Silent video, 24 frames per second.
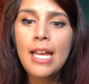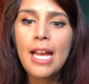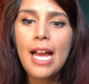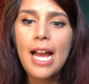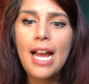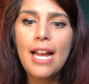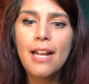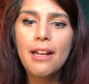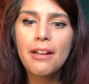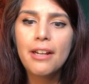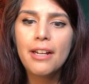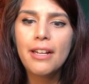
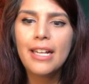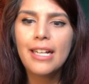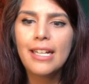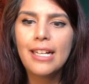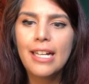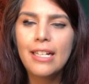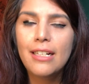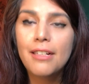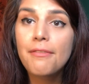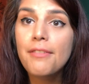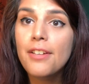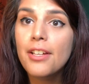I
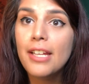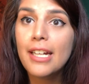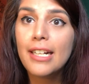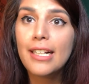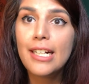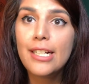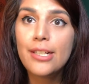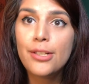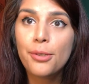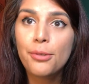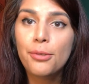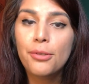kind of feel like
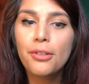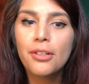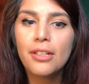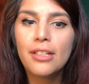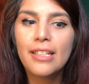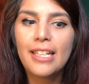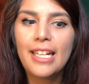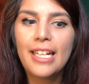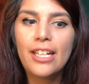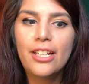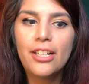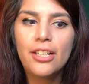I don't
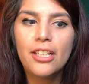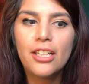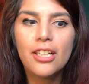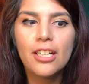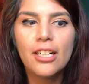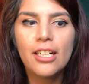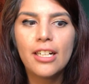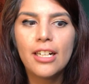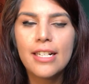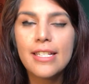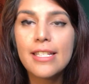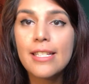look like
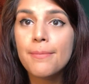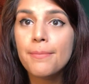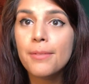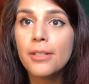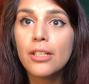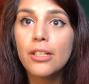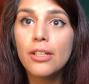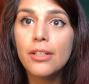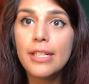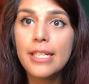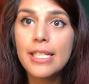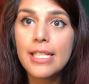your
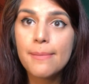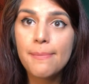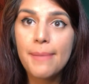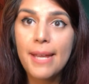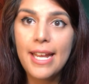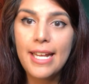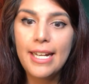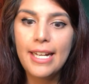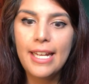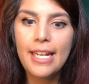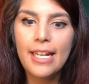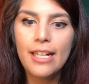typical
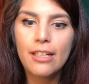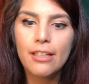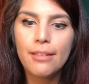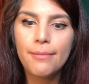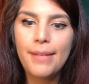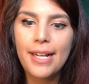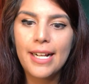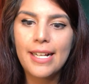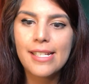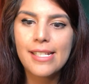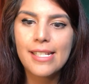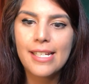Hispanic or
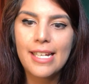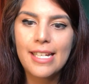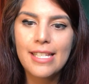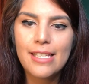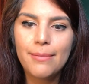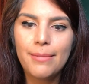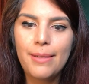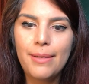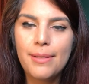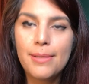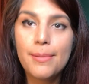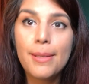Mexican.
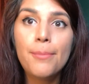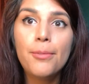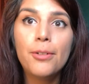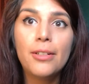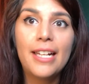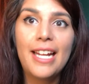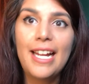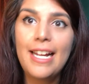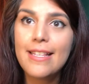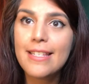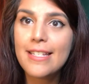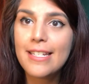Sometimes people
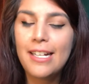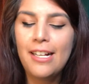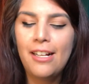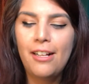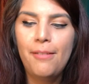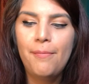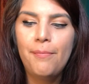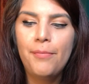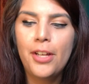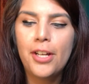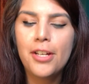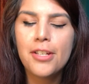can't
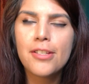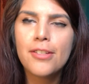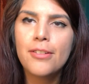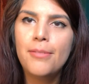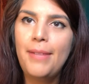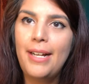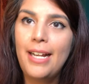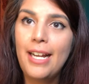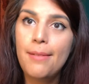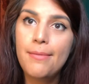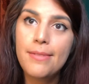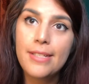tell. Also,
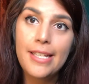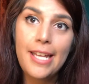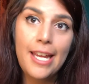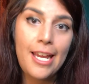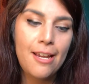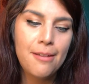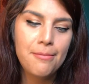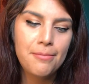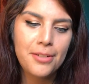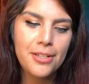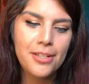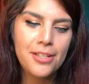my name is
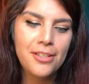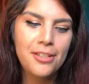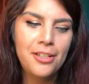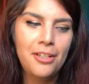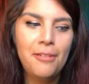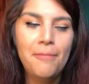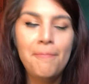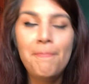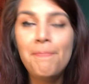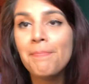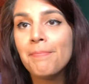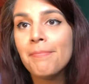Amber,
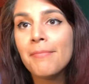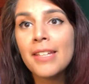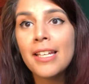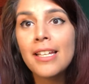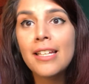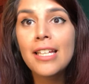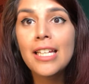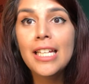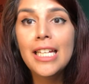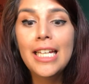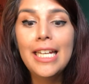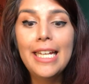so
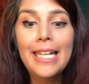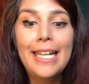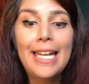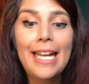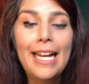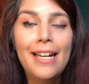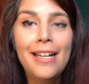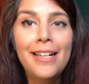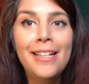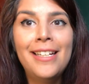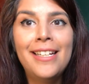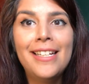
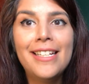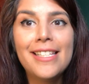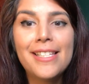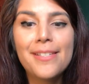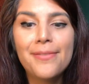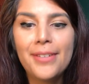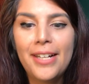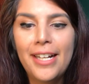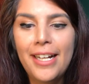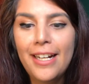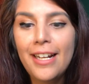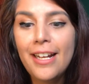yeah, it's
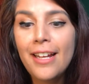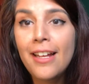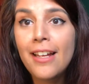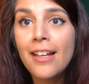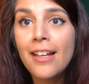fine.